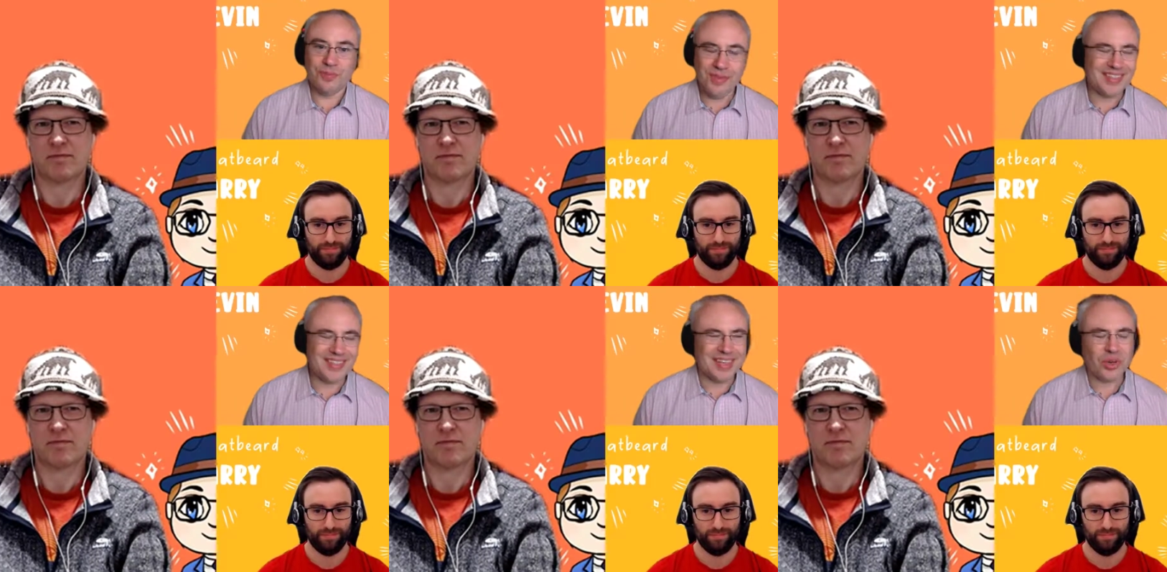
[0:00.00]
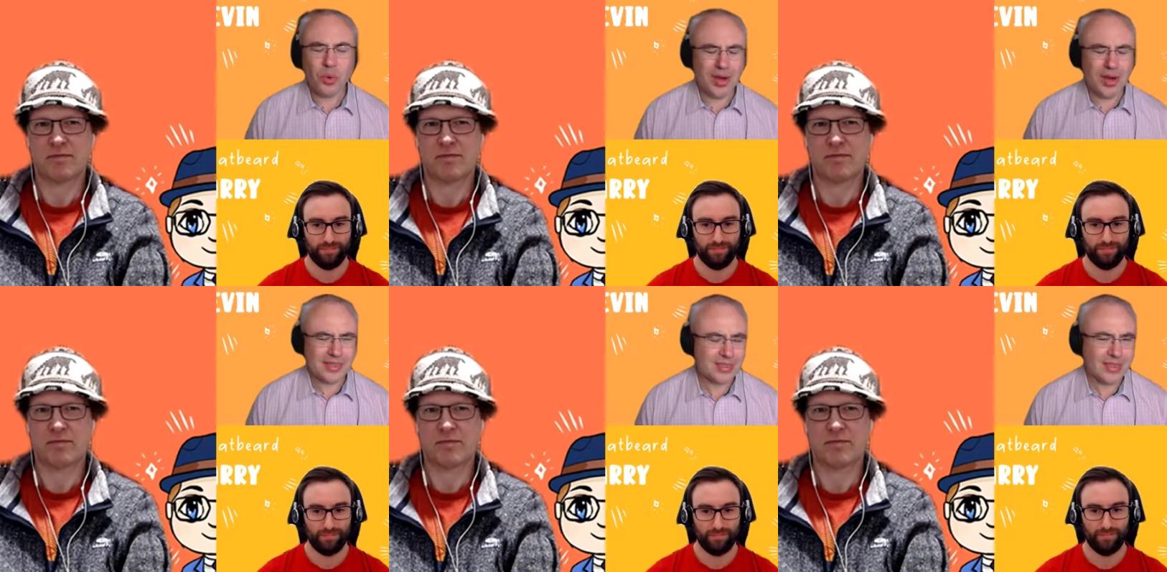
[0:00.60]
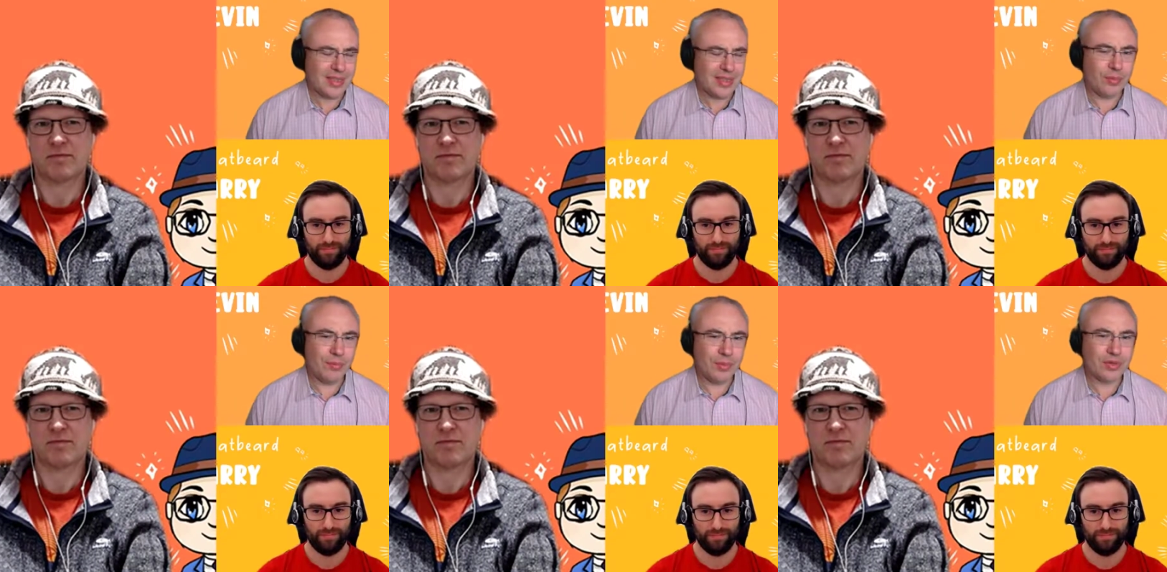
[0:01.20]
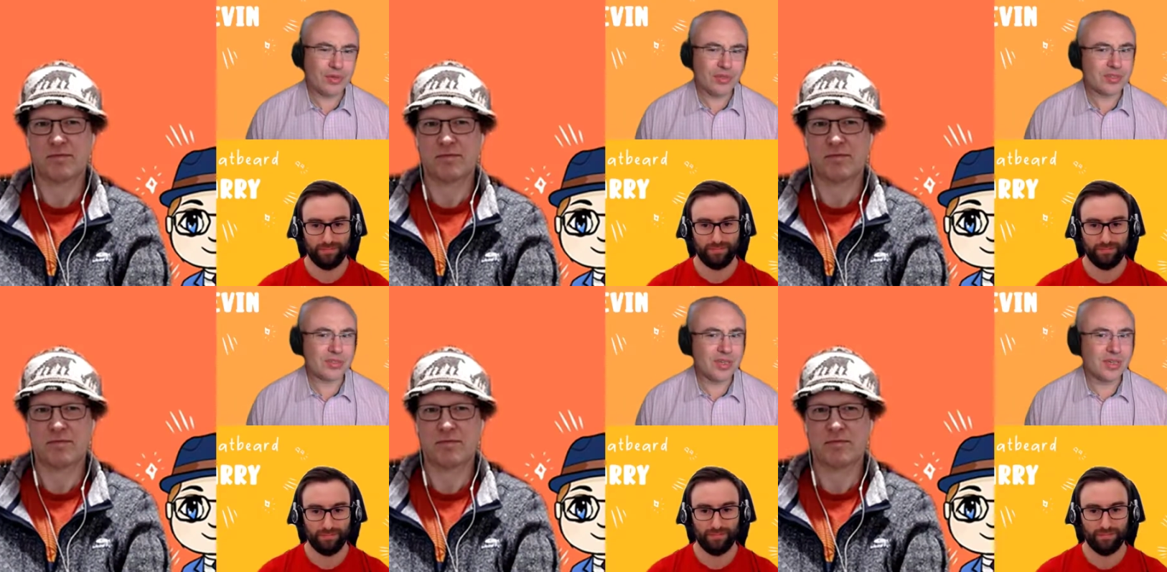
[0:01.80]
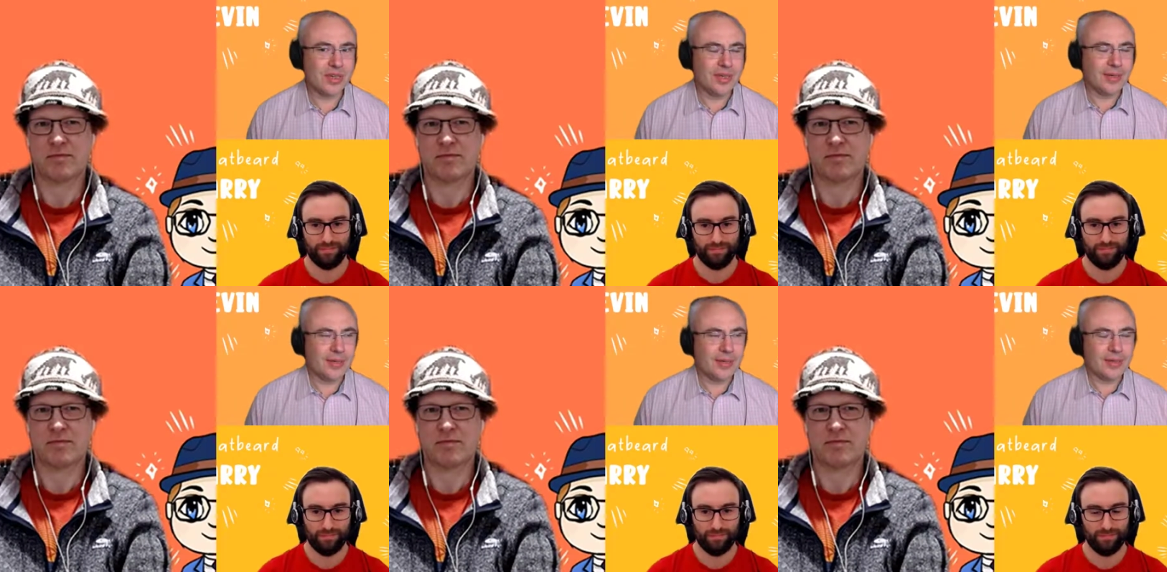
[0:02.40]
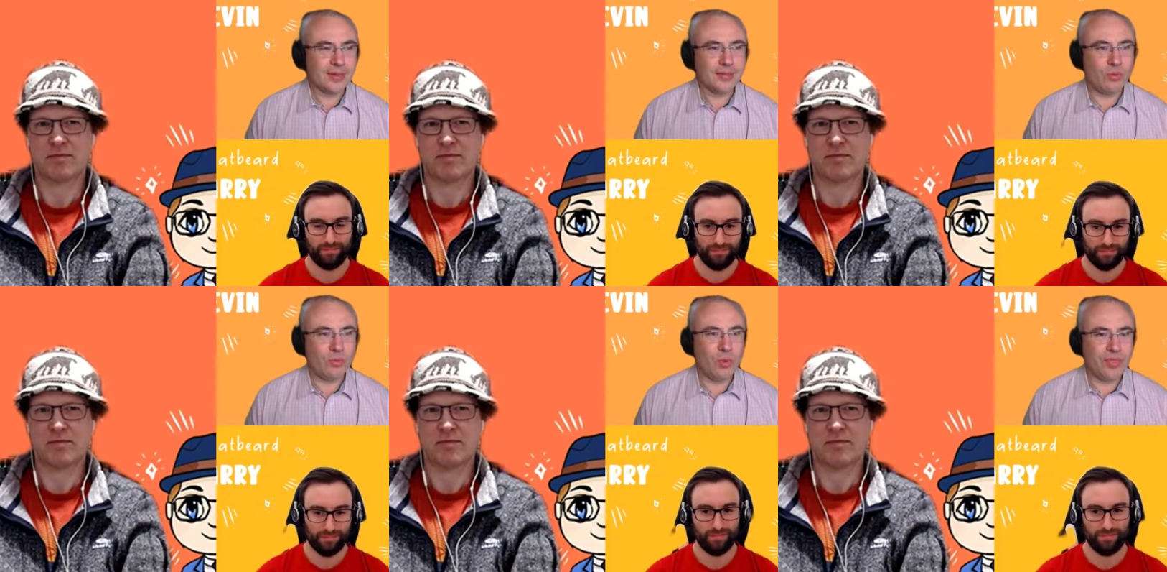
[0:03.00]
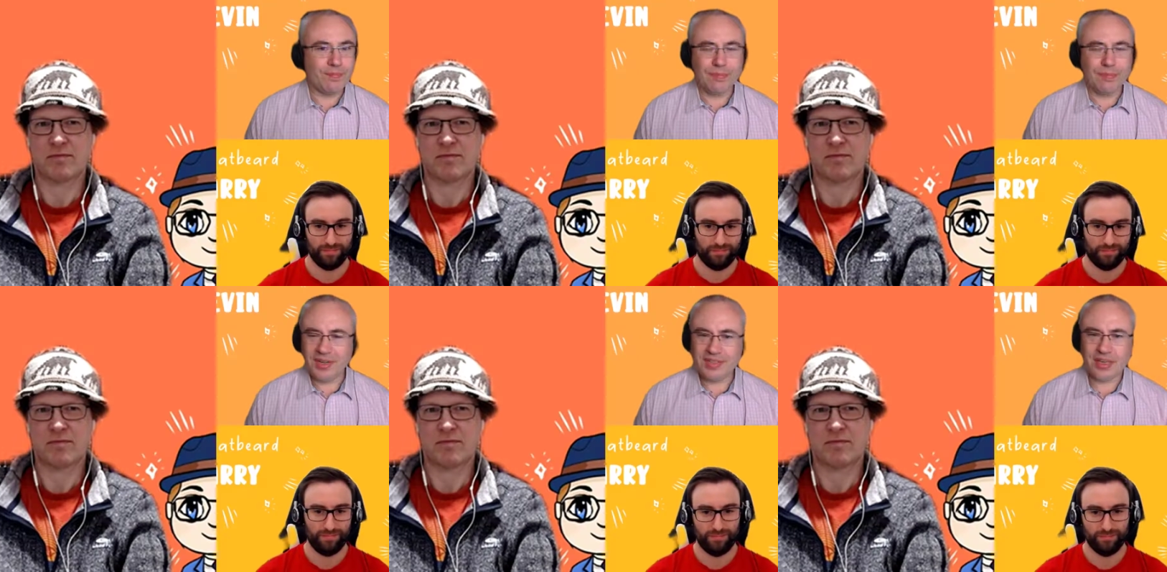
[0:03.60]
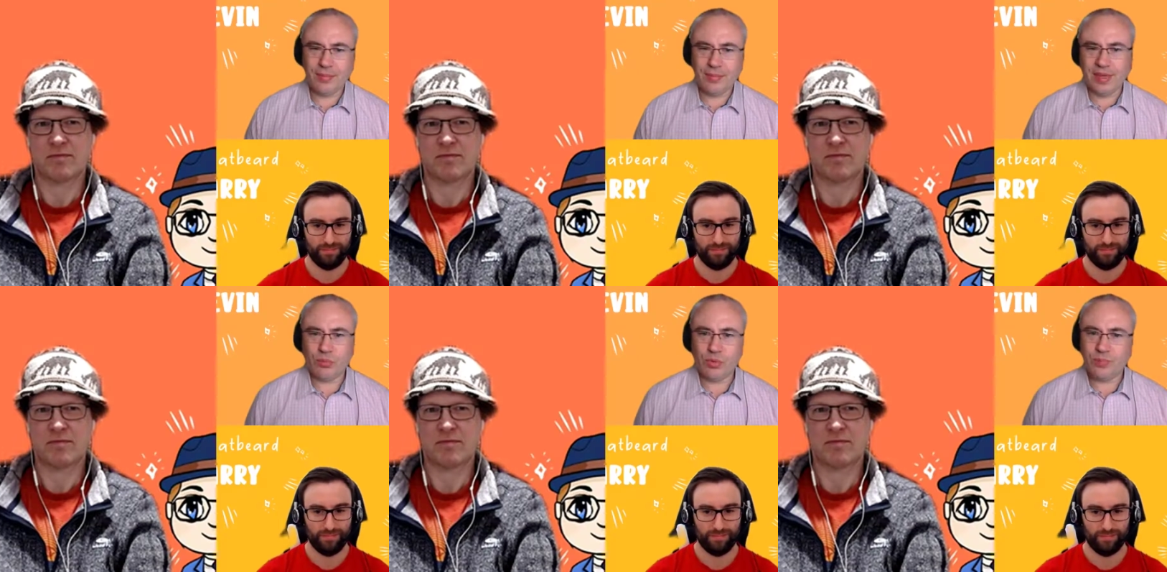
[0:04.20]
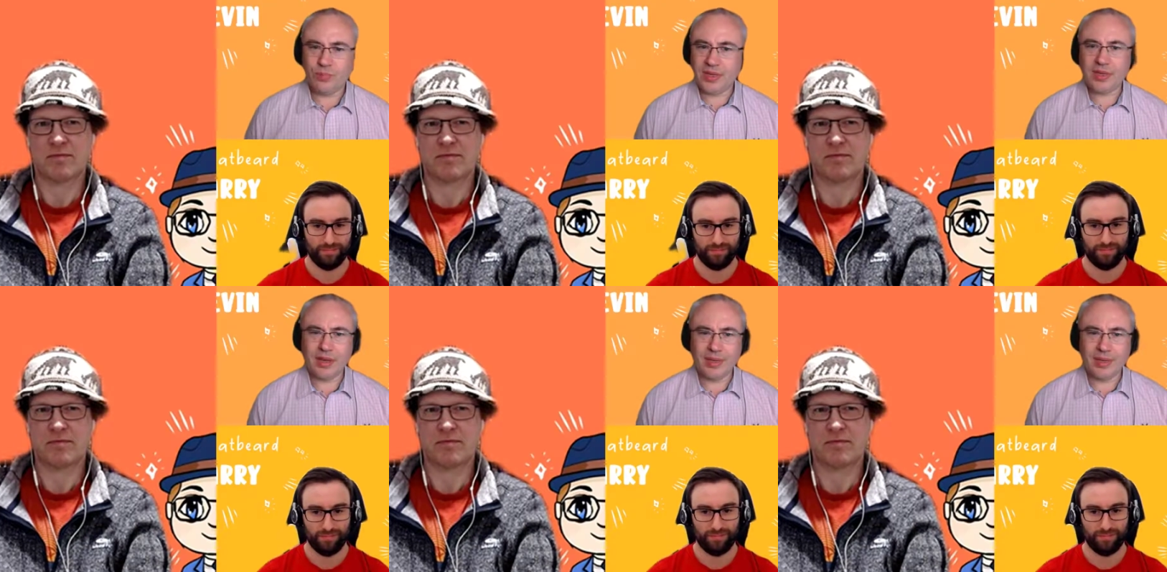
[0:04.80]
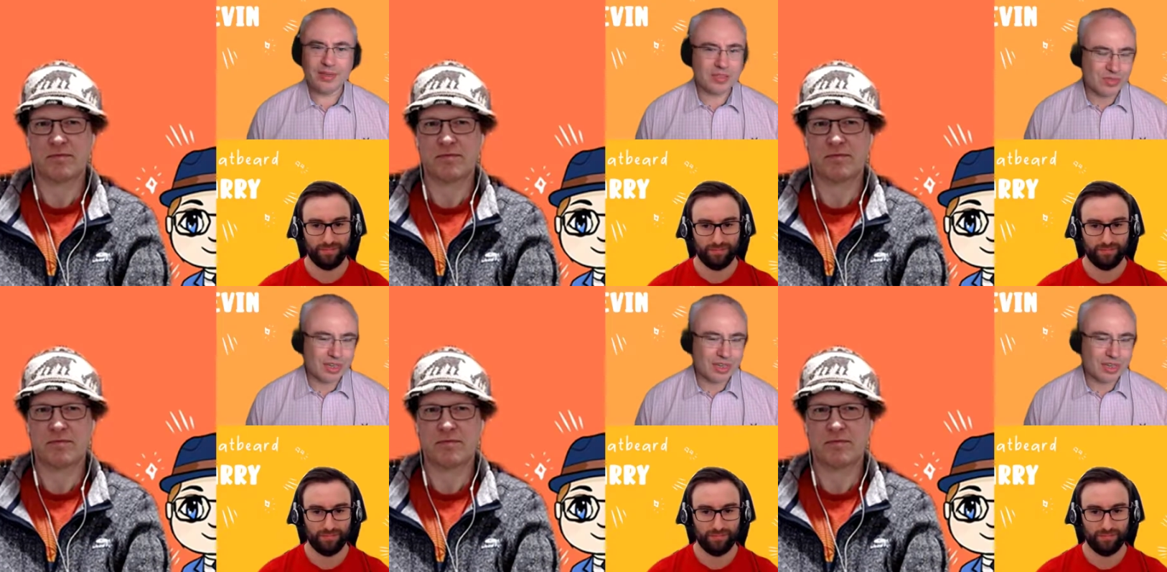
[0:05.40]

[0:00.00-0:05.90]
Speaker 1: I didn't quite see that one because where the money's coming in would be coming into themselves